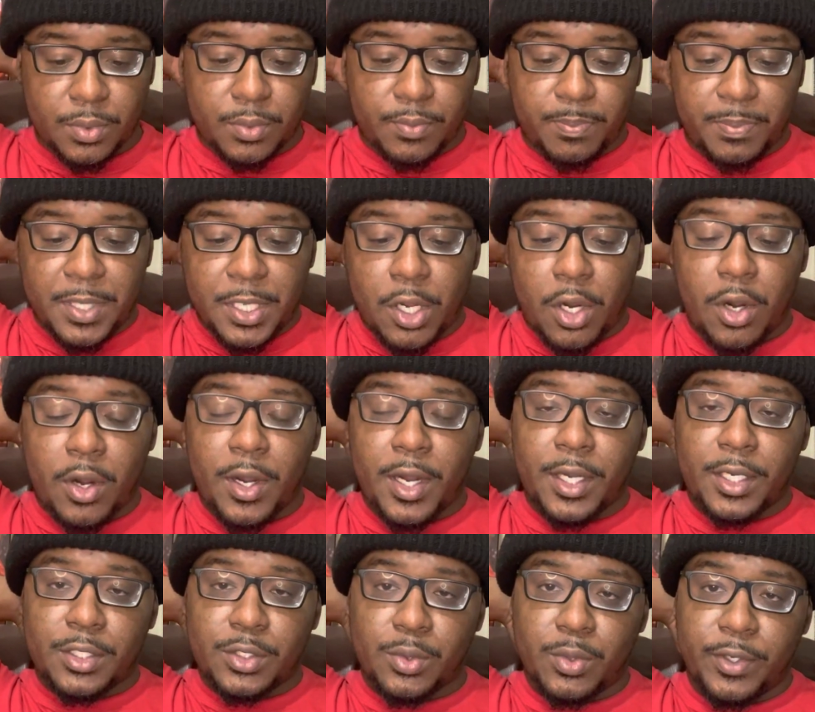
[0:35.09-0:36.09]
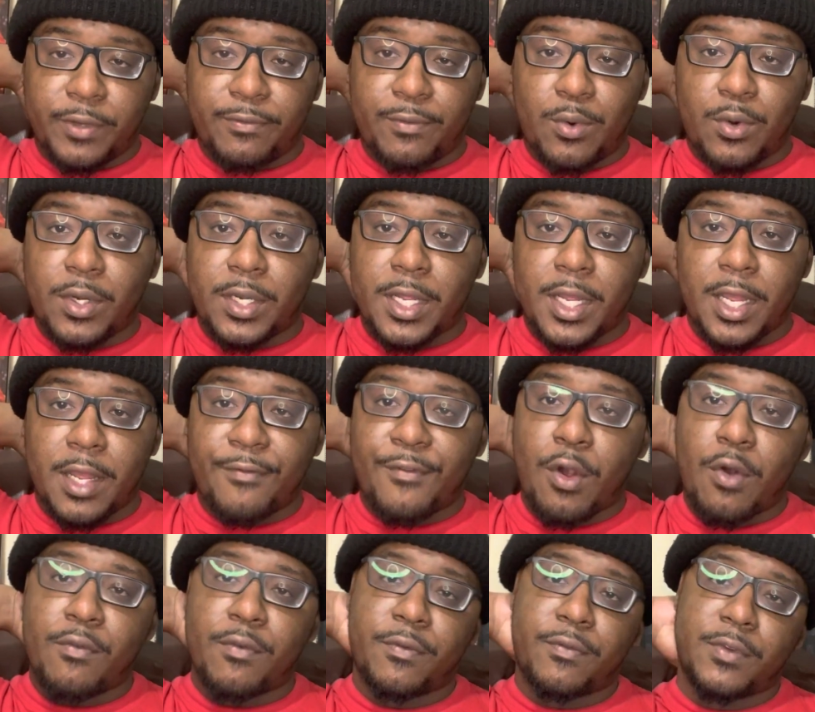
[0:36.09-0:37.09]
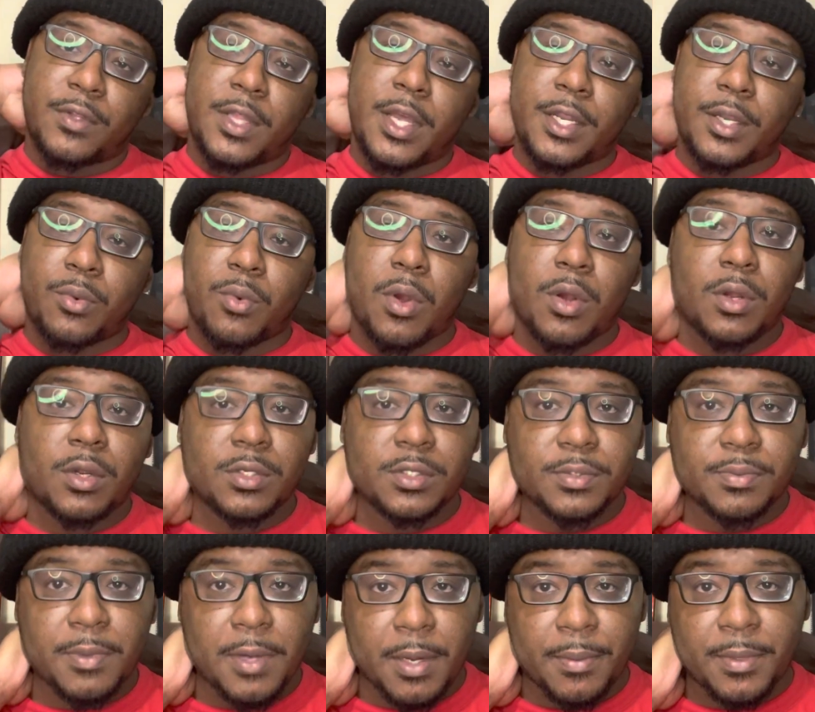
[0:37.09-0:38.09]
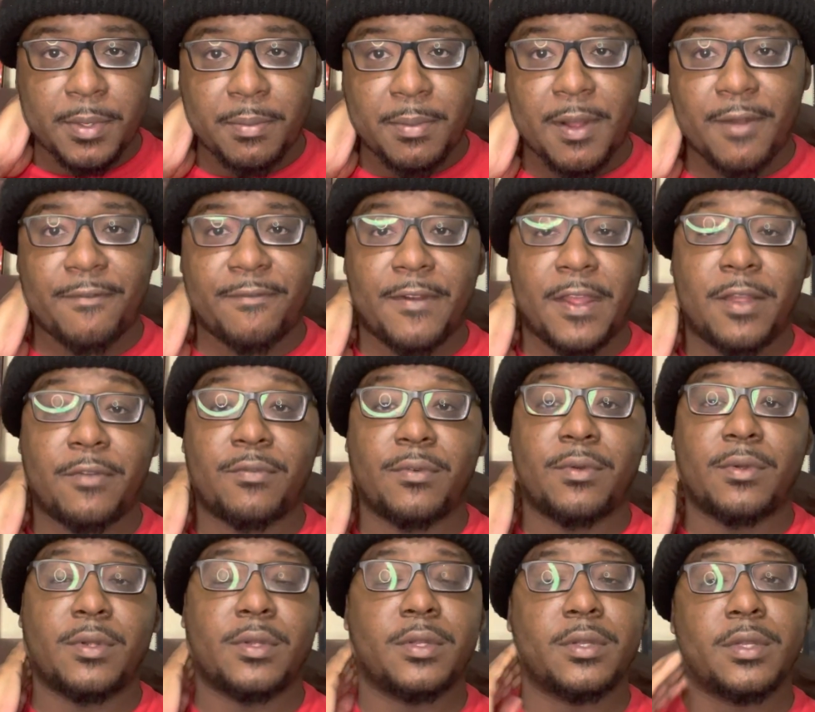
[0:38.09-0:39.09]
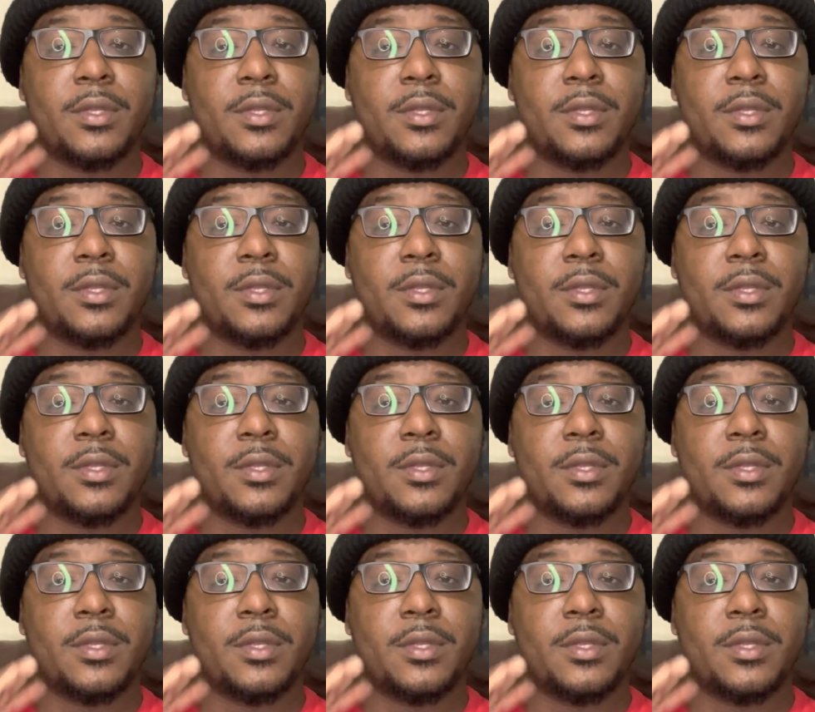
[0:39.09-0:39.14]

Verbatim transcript: PRA 24 and a half over for Lonnie Walker is probably my favorite